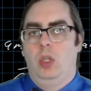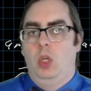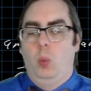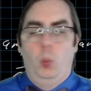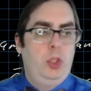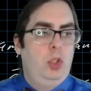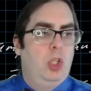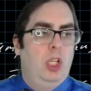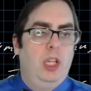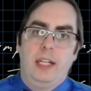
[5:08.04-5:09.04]
when you
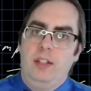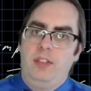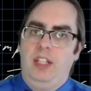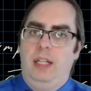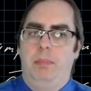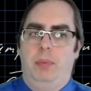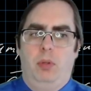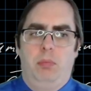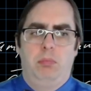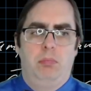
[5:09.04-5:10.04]
collect a
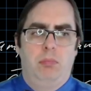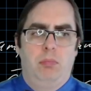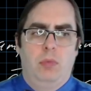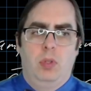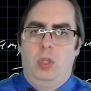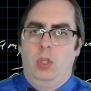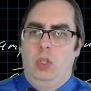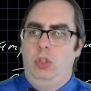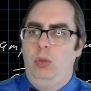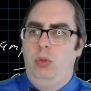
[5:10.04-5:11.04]
sample,
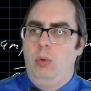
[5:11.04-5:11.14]
you